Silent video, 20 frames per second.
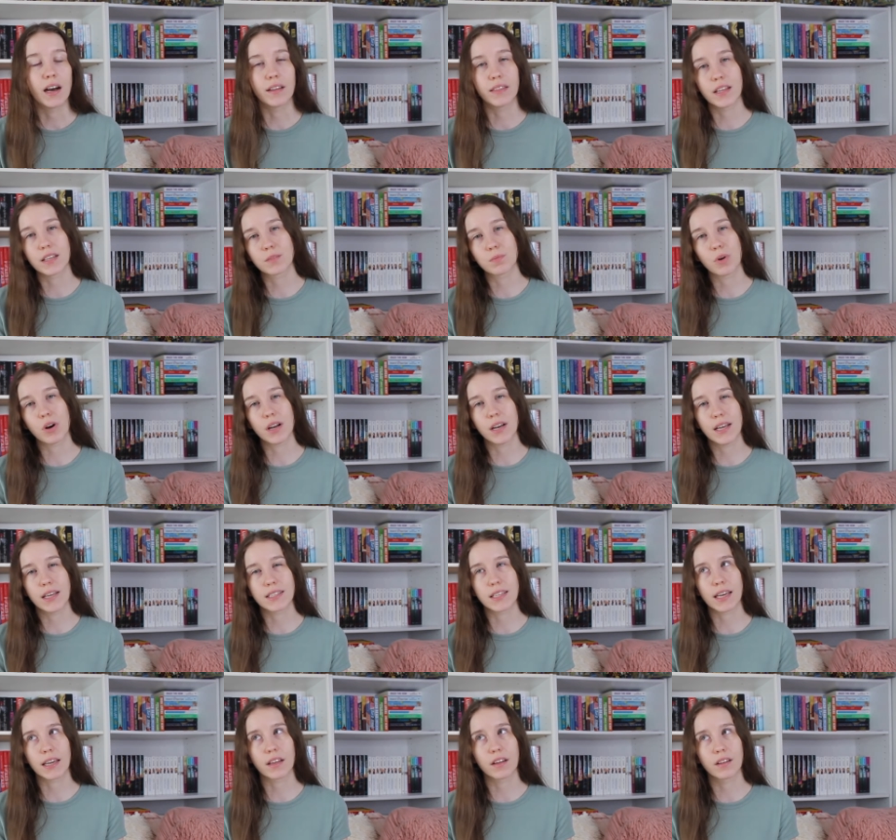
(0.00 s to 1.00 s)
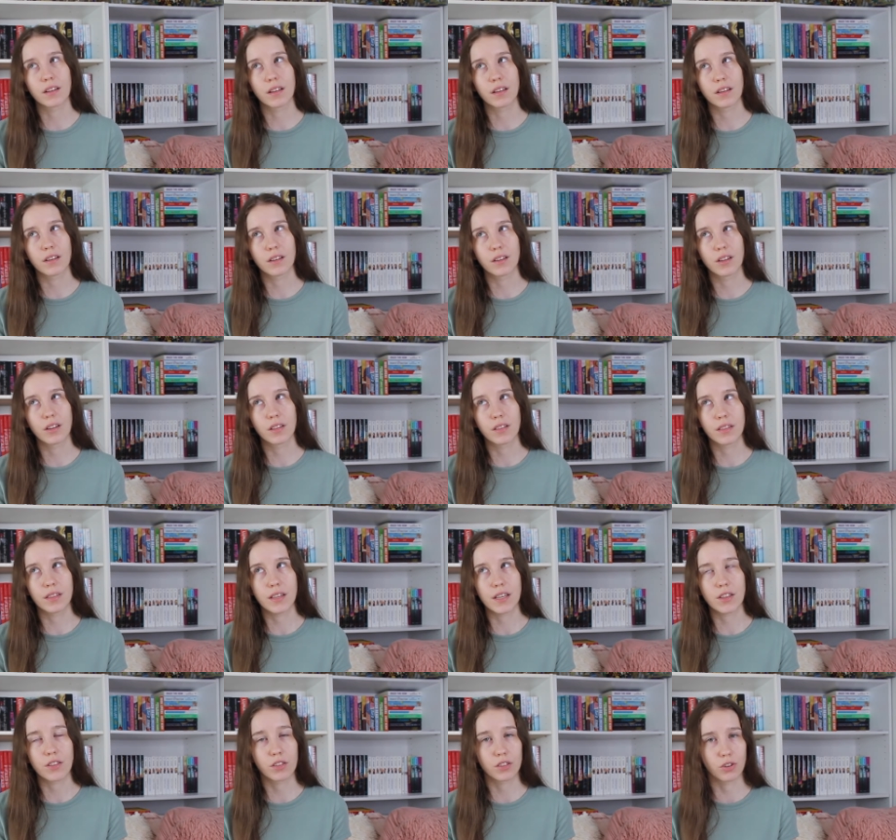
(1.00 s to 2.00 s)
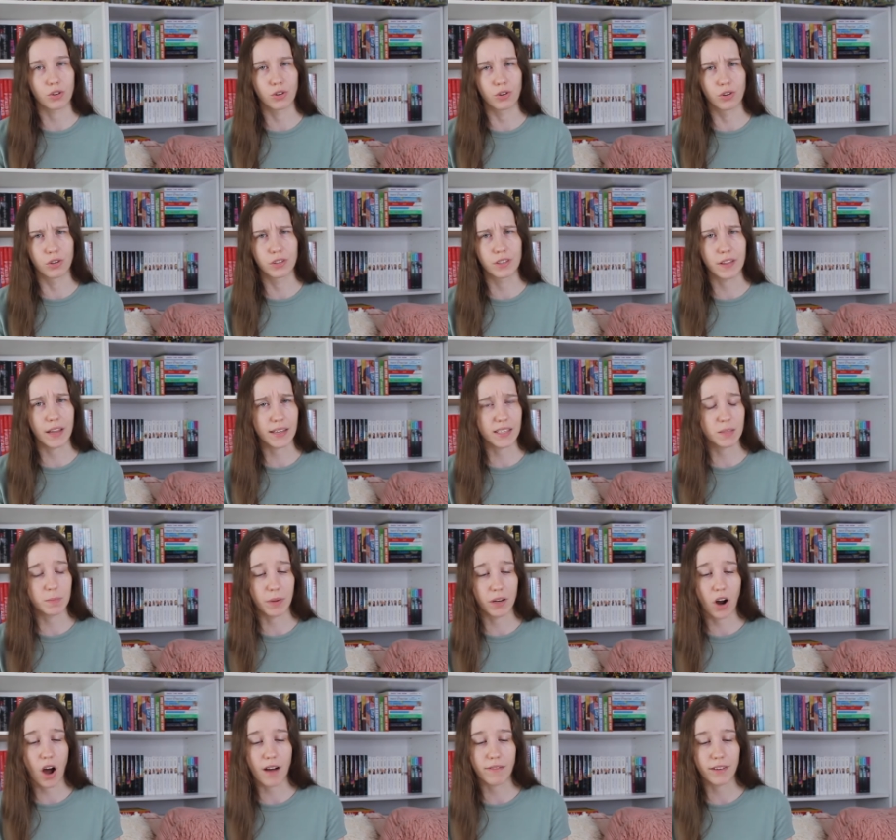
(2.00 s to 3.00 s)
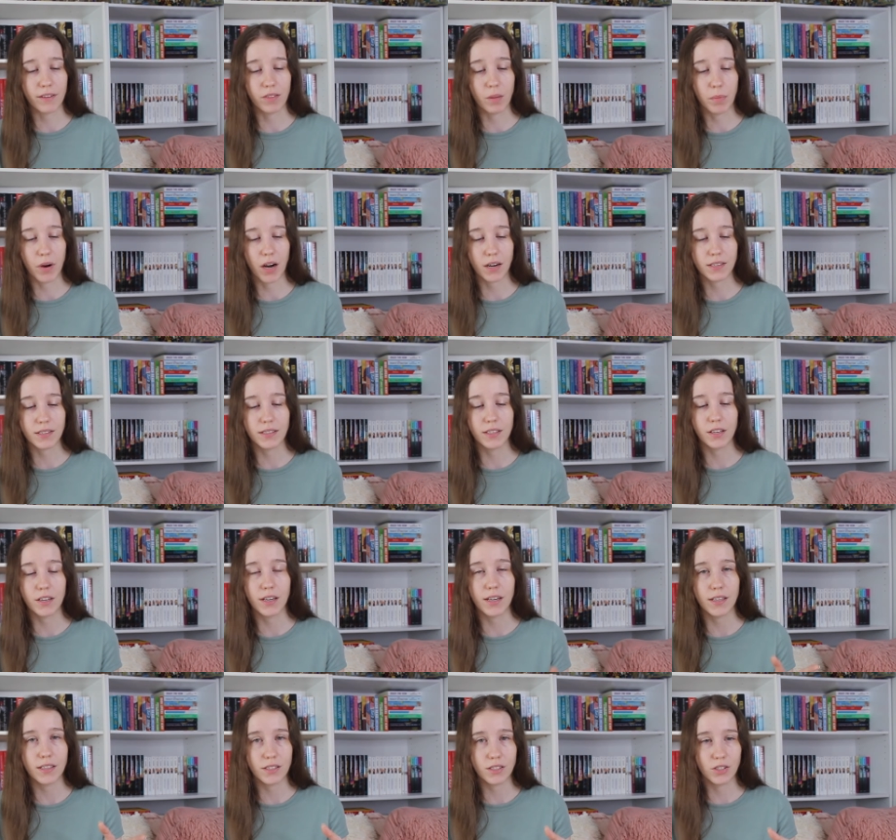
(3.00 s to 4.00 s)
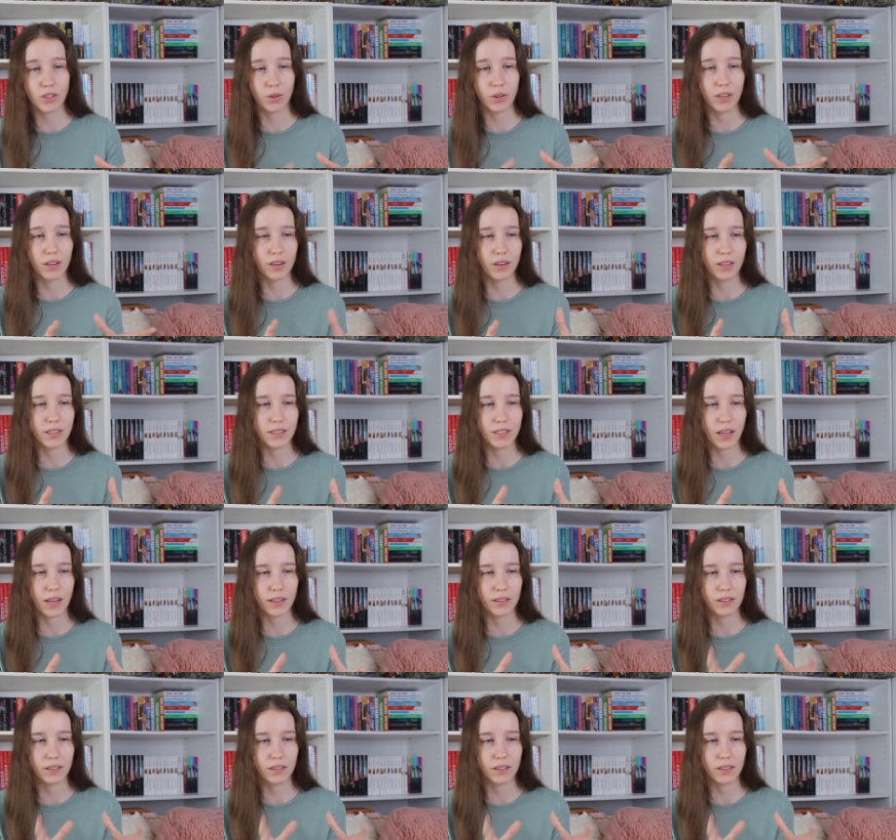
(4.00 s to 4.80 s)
This one is like the third like spin-off of the Pucked series. So there is like